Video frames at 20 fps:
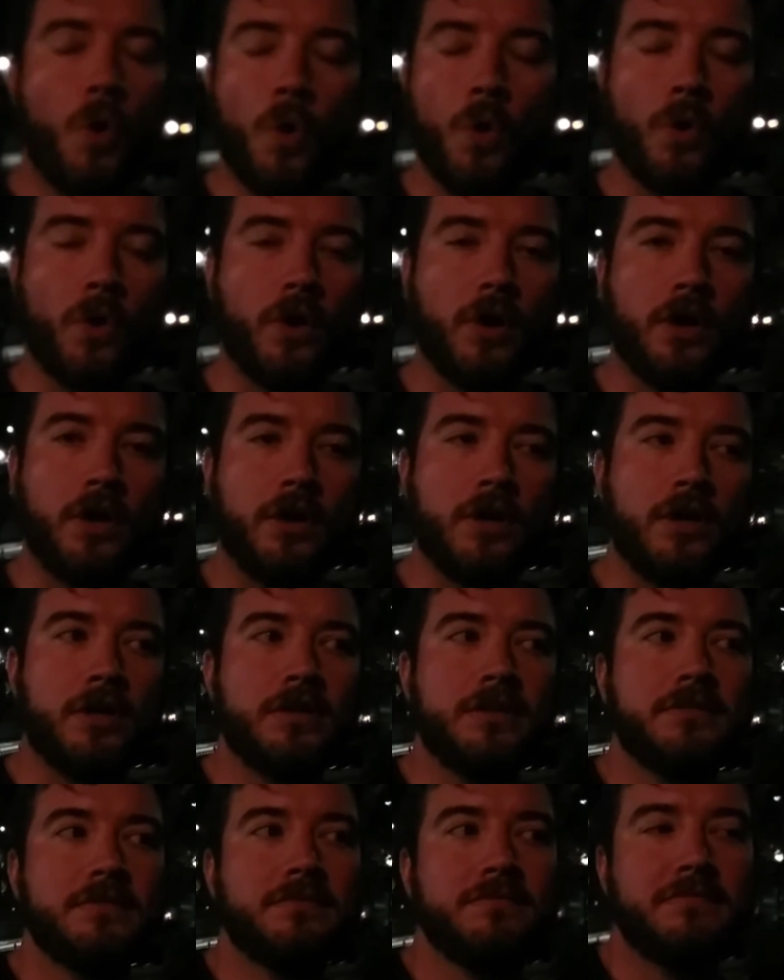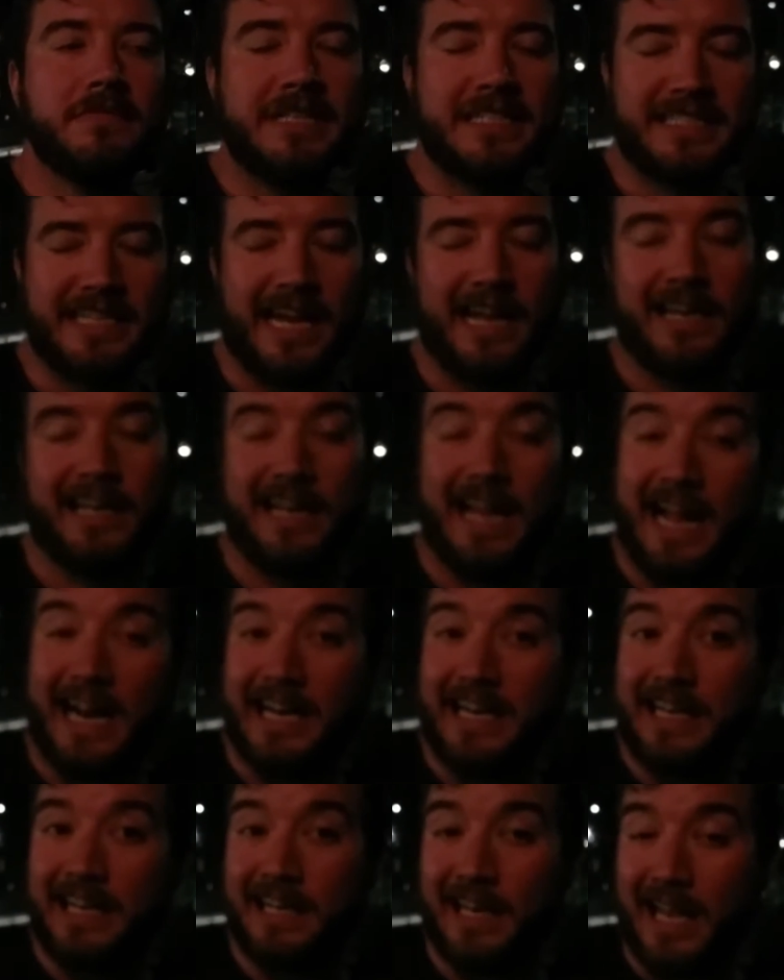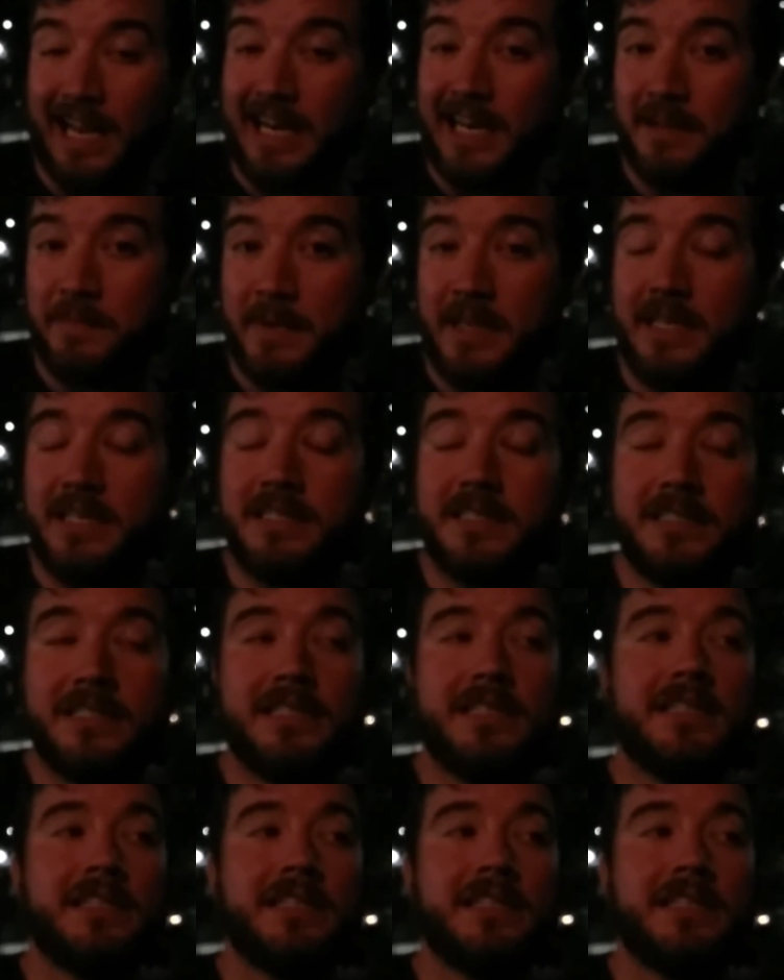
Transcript: horror as I'd like it to be.